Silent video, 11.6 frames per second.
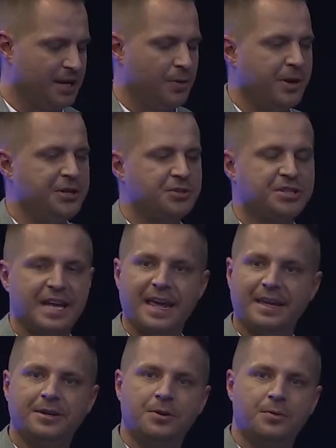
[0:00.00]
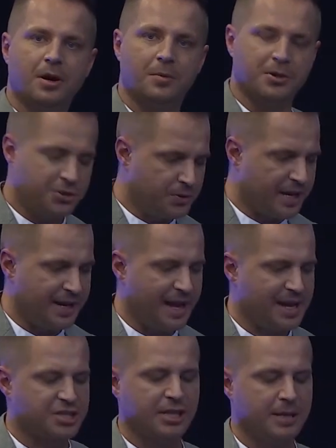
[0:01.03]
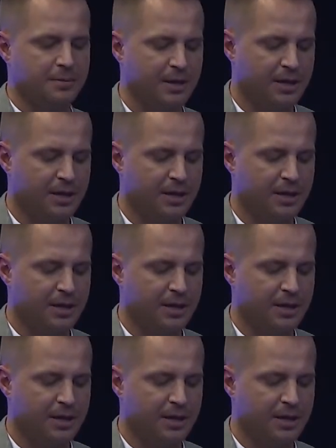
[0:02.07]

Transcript: When you're taking the robot, you can actually